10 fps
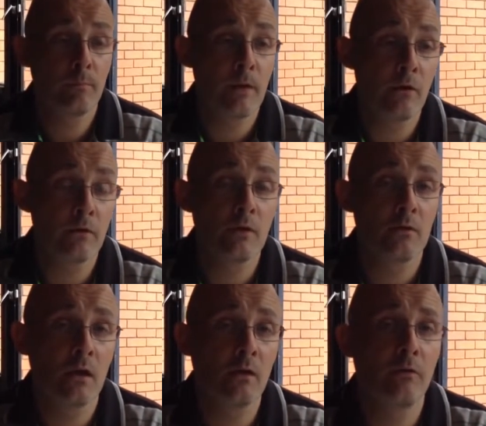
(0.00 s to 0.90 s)
Paris has
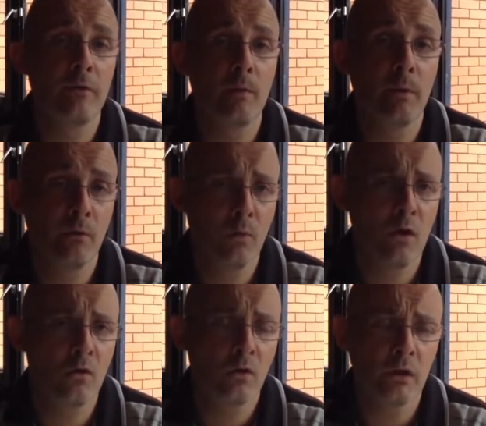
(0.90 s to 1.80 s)
done a fair bit of
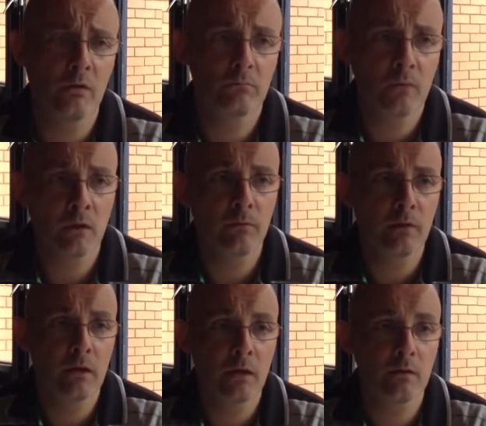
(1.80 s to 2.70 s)
work on it over
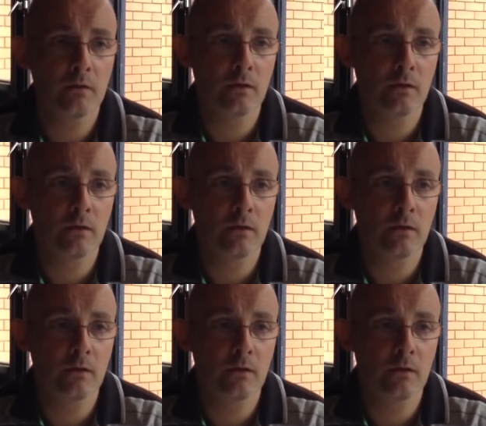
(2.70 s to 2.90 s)
the years.